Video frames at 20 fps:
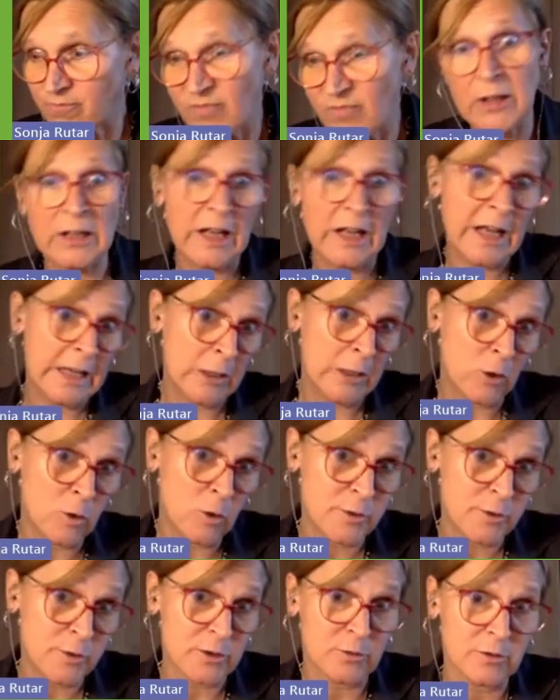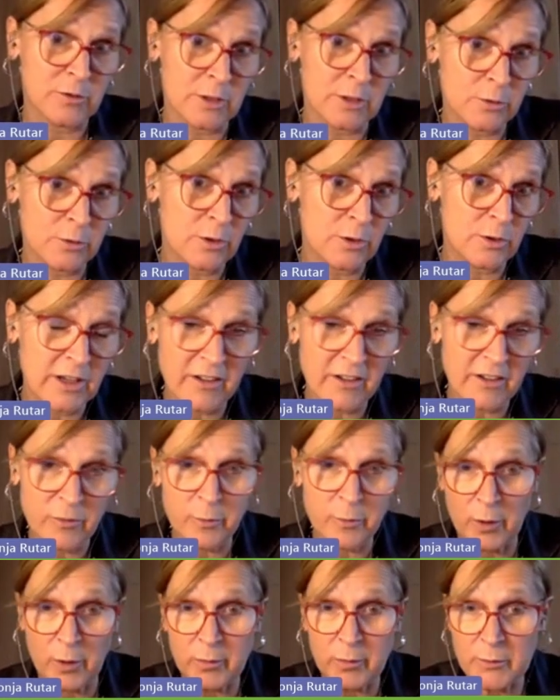I hope so, that we don't have
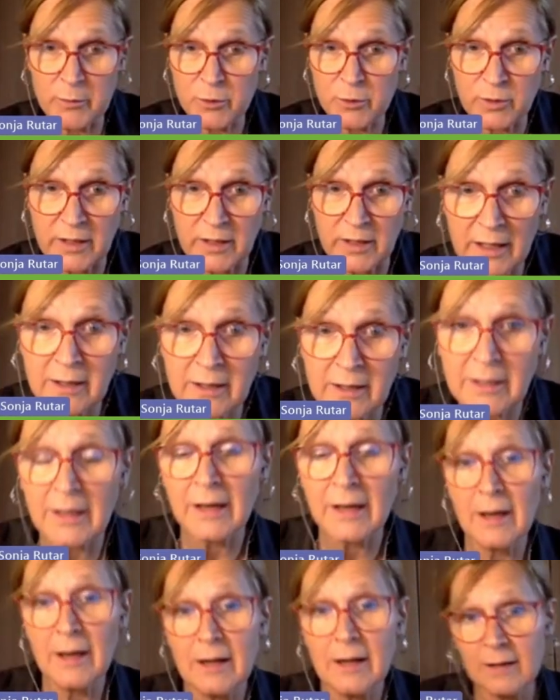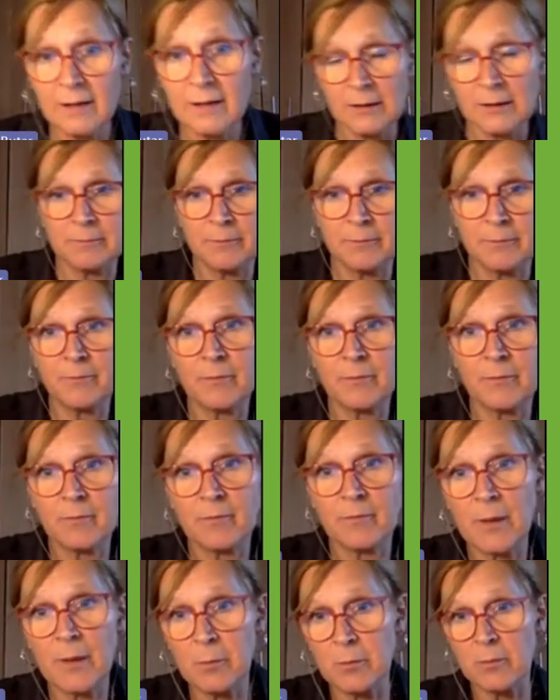problems with that.
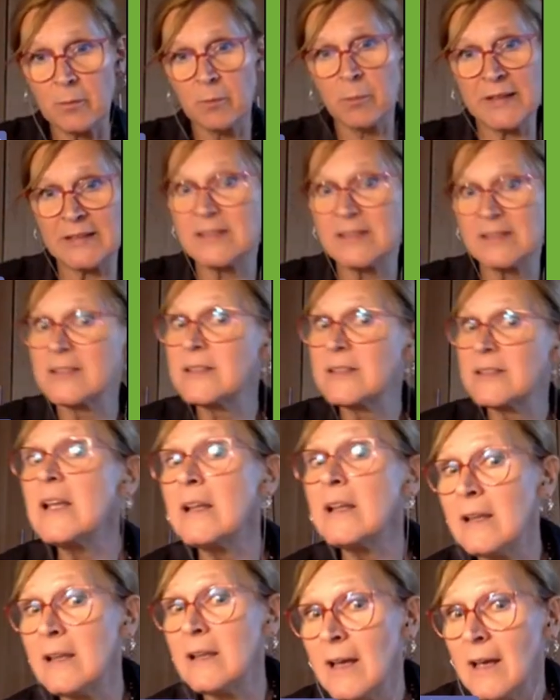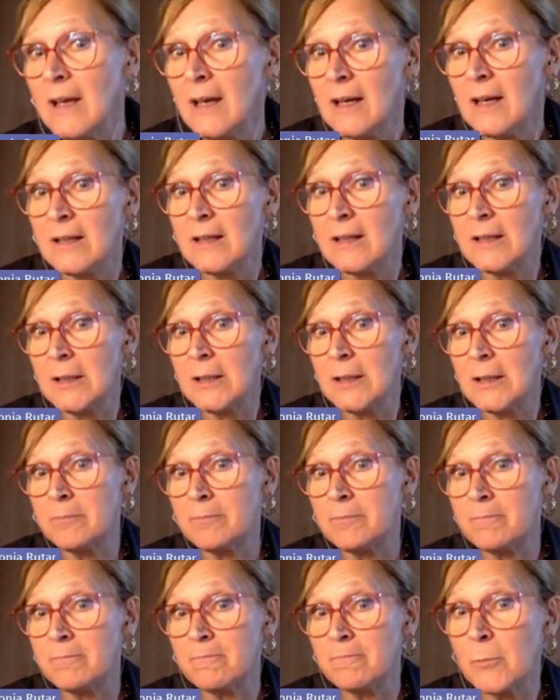But still,
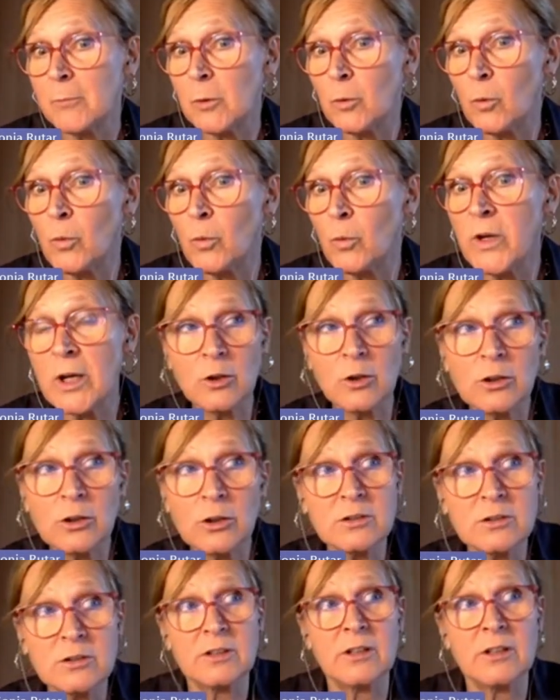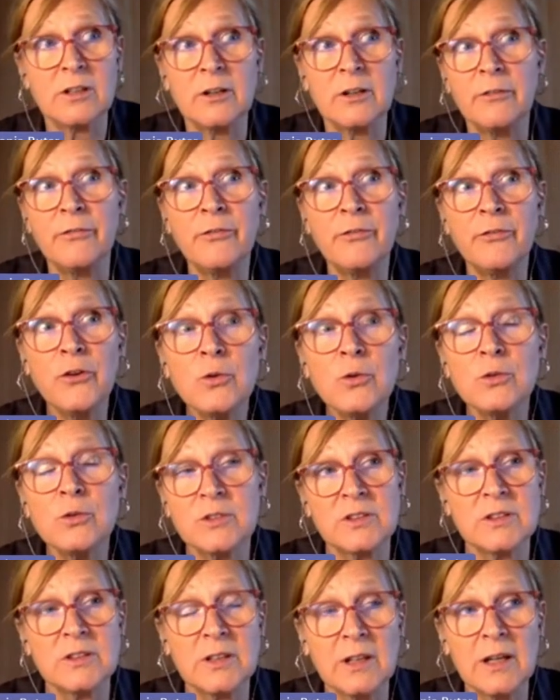we cannot
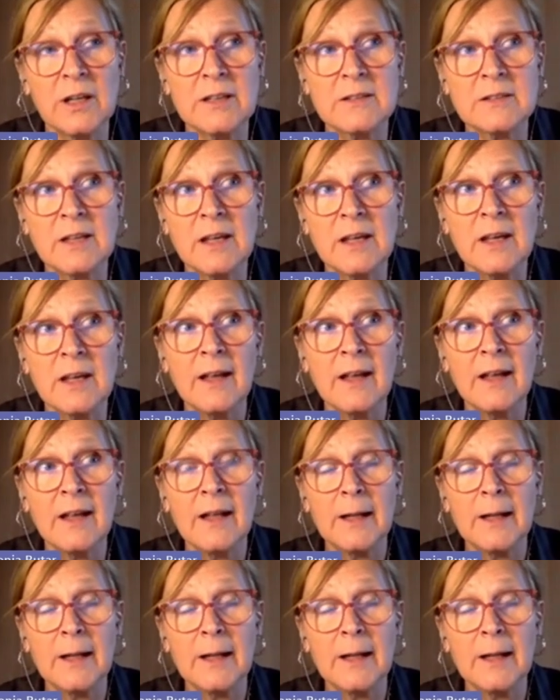refuse, let's say,